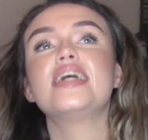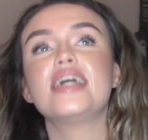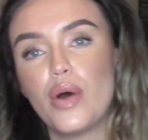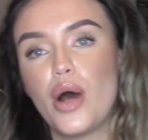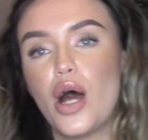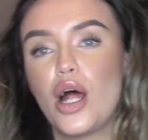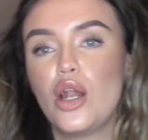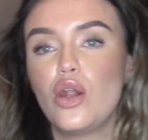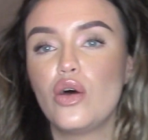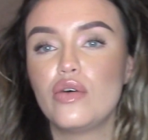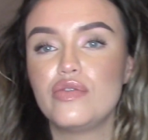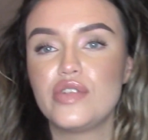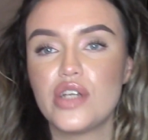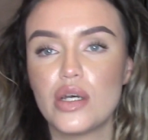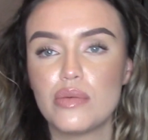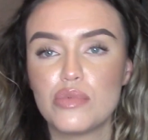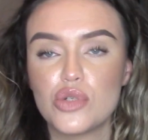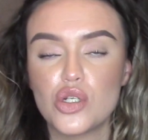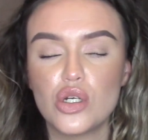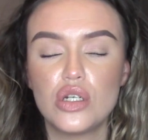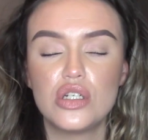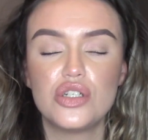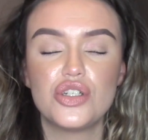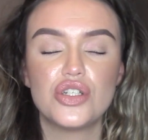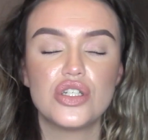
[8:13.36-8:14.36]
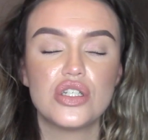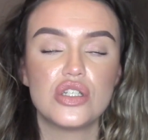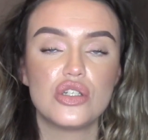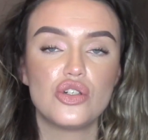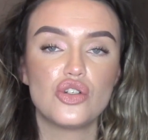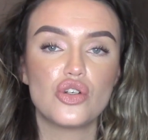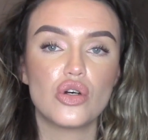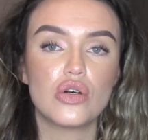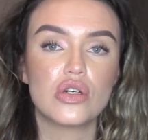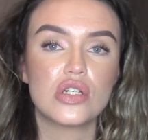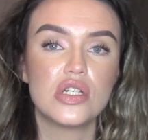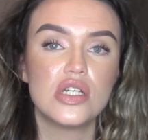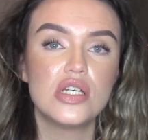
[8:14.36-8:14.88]
A lot of dermatologists and
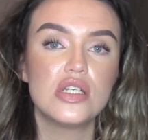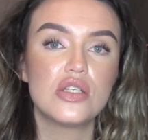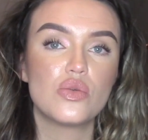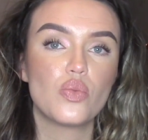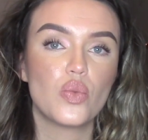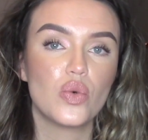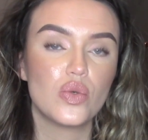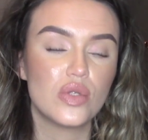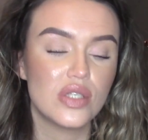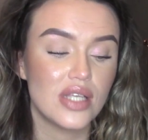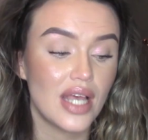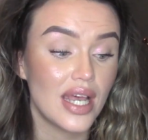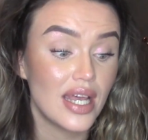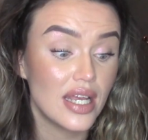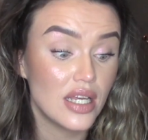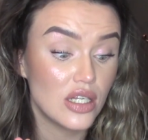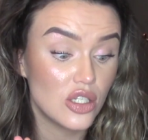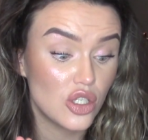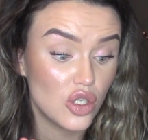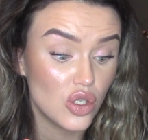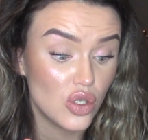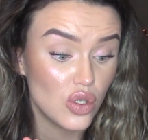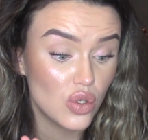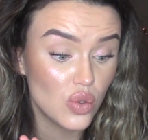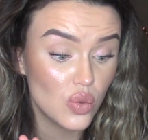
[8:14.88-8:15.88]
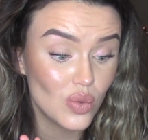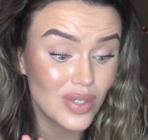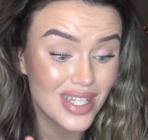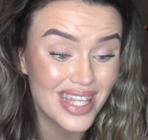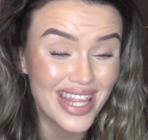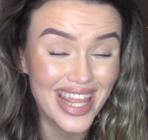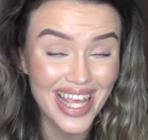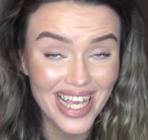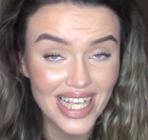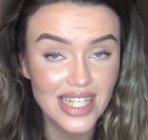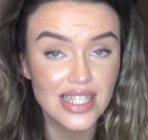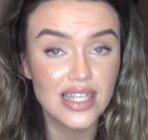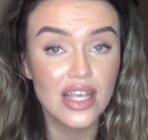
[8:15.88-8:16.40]
doctors will say to use
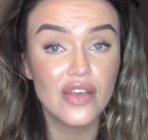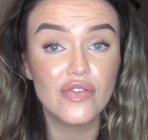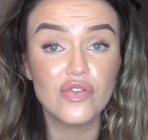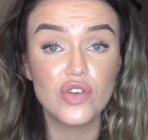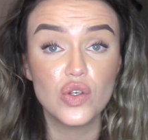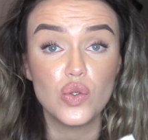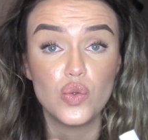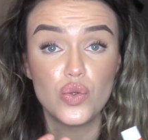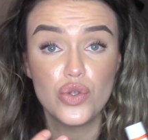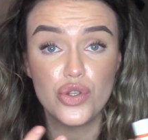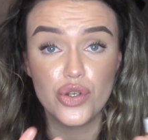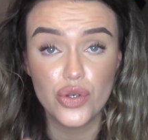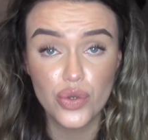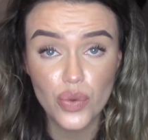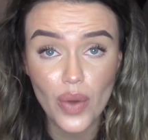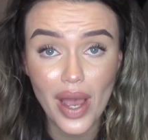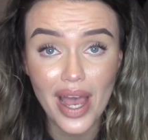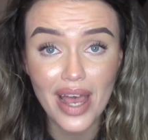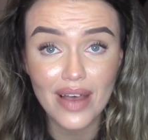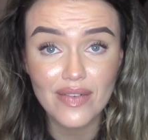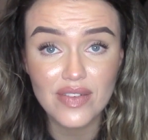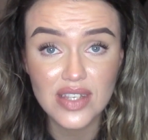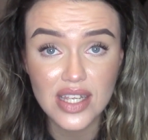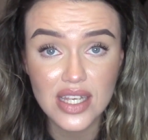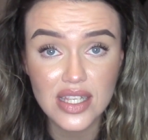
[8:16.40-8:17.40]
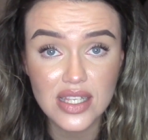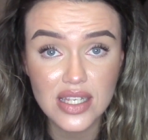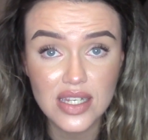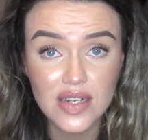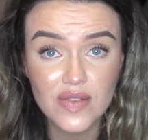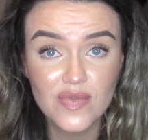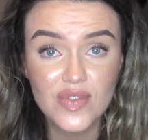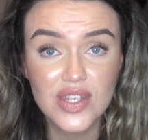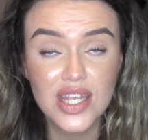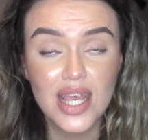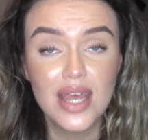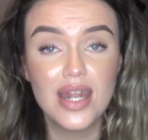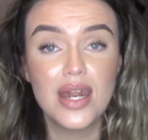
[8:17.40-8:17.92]
this if you do have
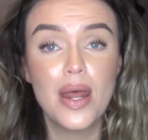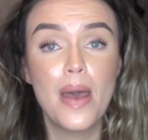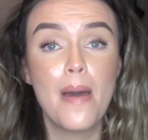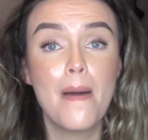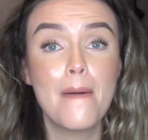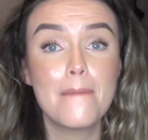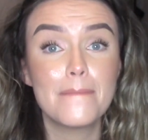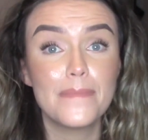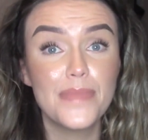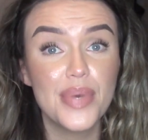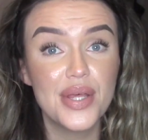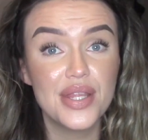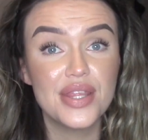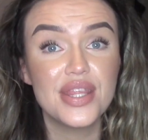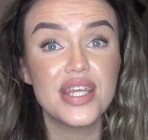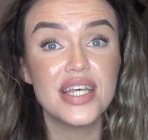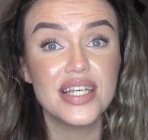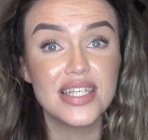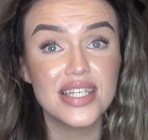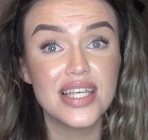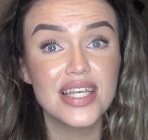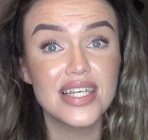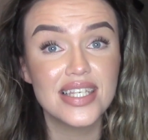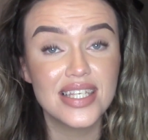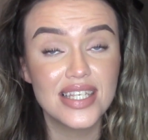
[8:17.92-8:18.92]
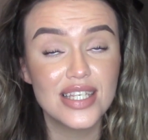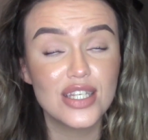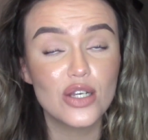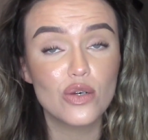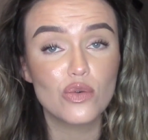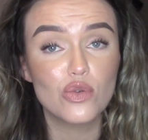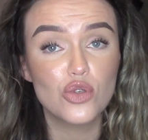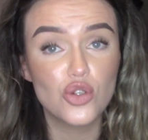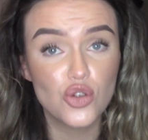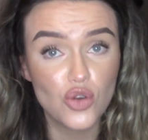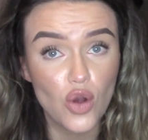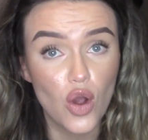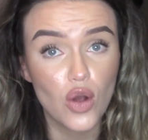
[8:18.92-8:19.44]
sensitive skin, but this is
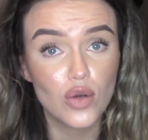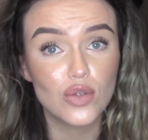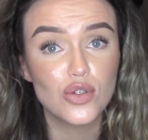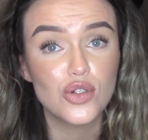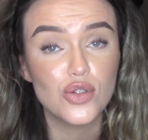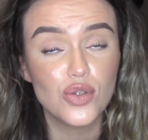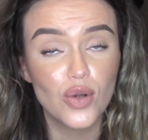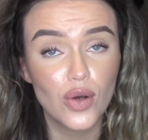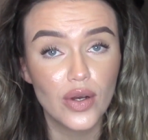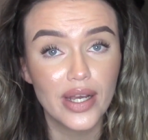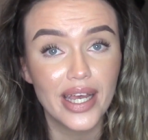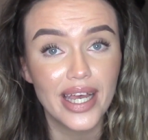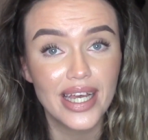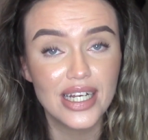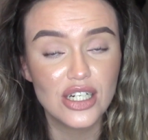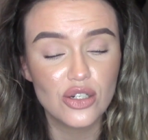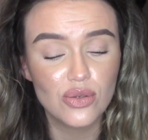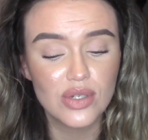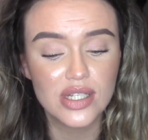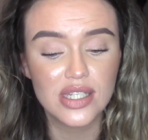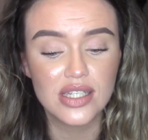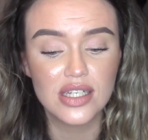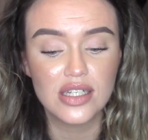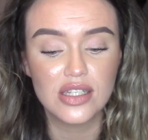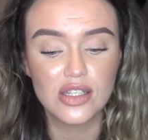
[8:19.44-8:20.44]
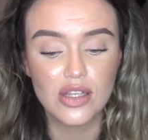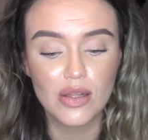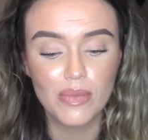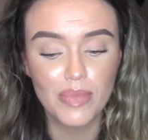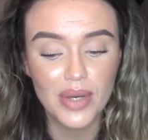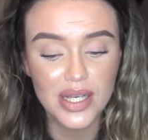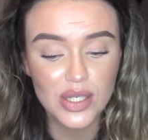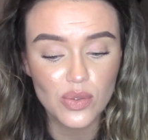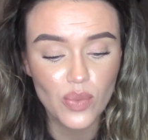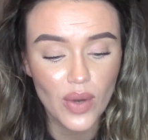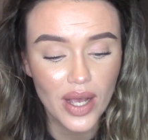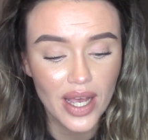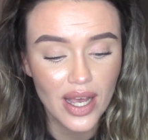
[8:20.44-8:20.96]
still strong. Do not get it twisted. So the
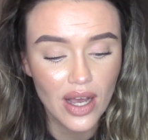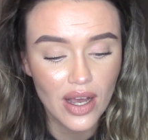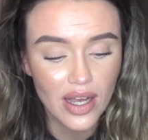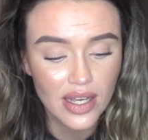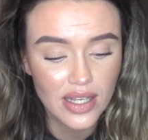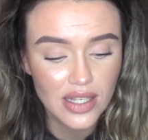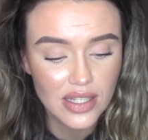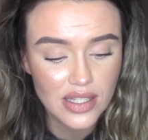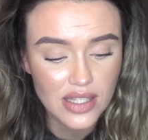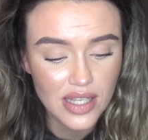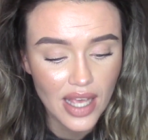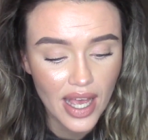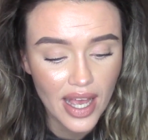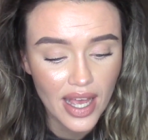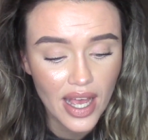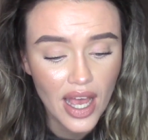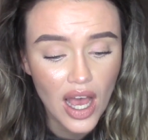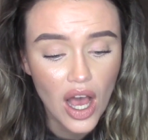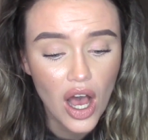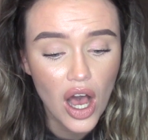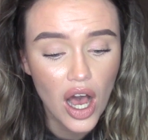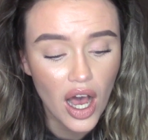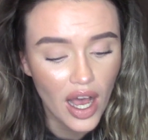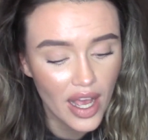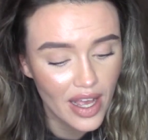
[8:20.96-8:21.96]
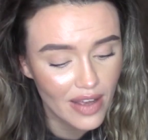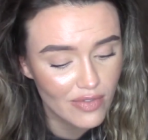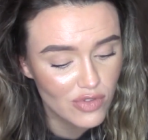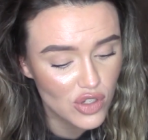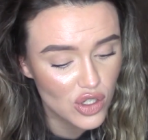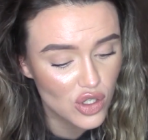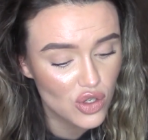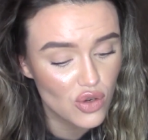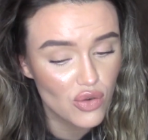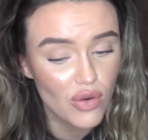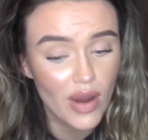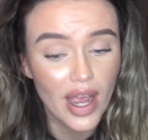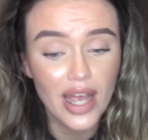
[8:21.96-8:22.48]
best way I can say, I have
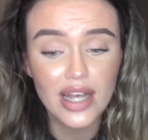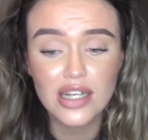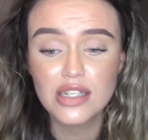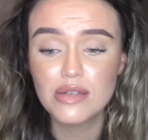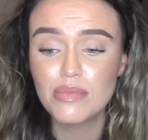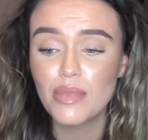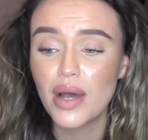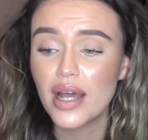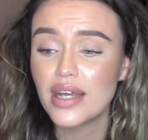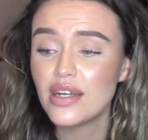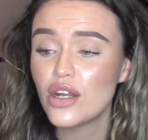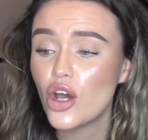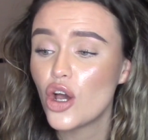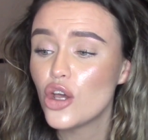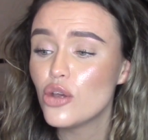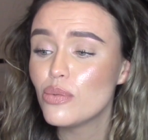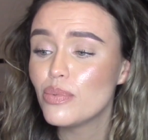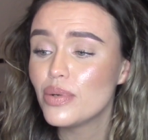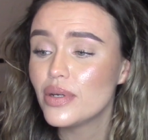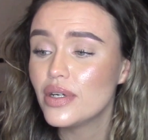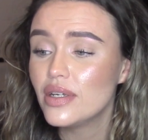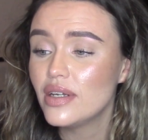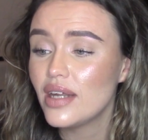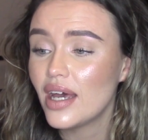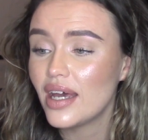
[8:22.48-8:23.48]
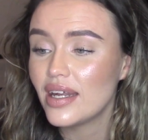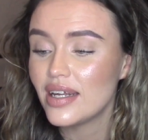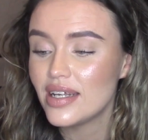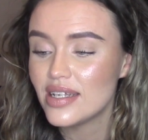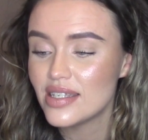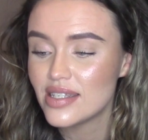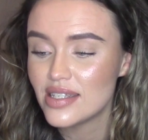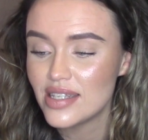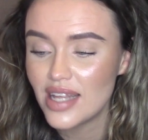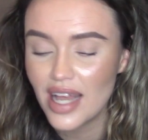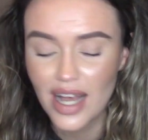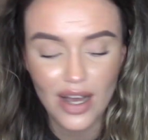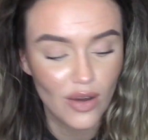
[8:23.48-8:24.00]
just cracked mine open and
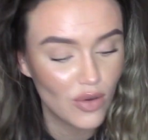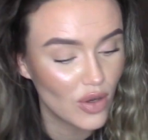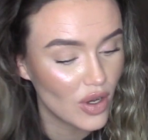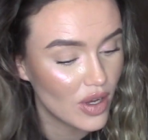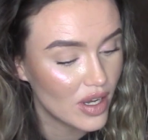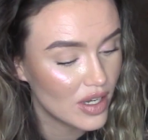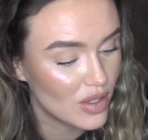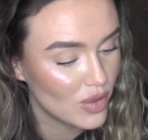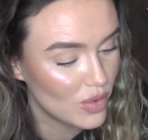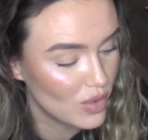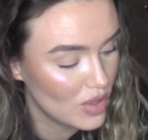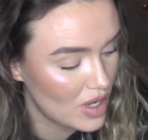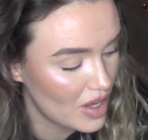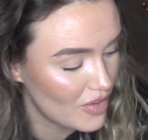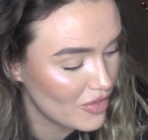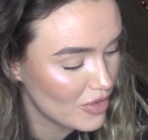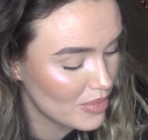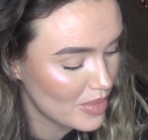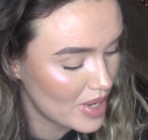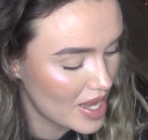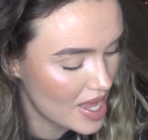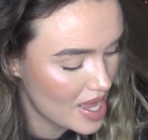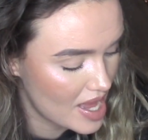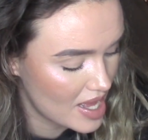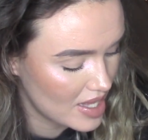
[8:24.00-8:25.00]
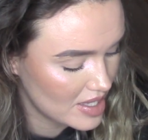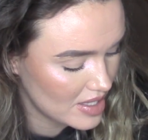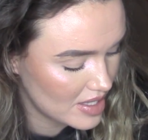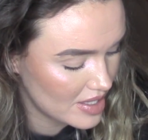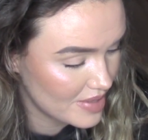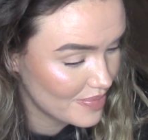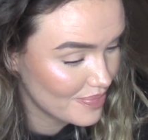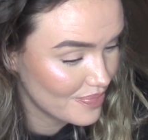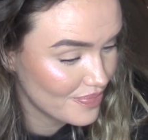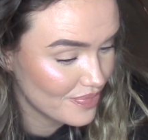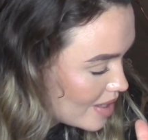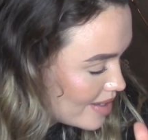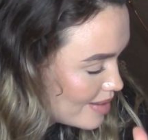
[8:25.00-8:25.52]
it's now going all over my
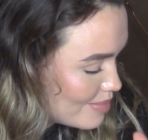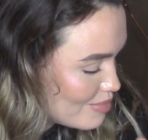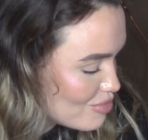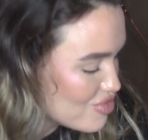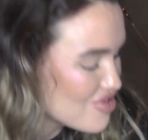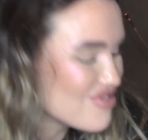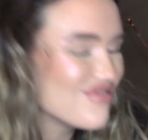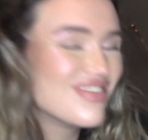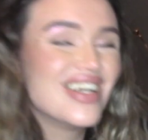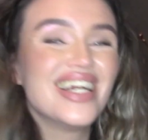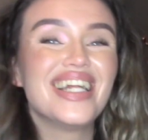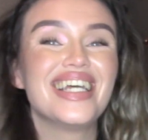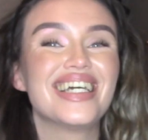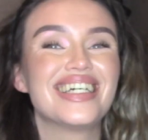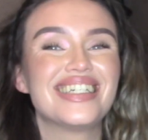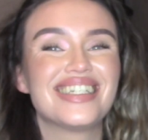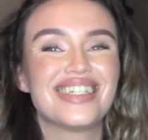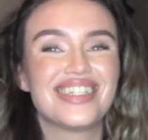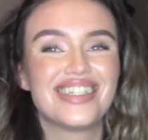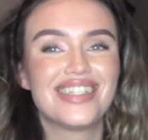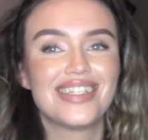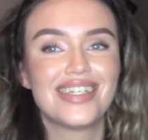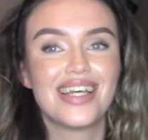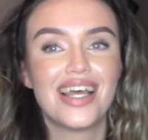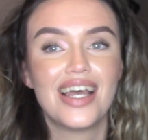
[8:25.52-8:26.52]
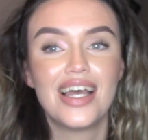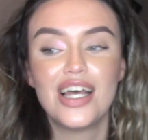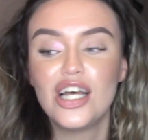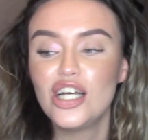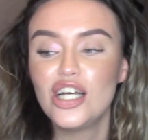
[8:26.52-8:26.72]
hands. Brilliant.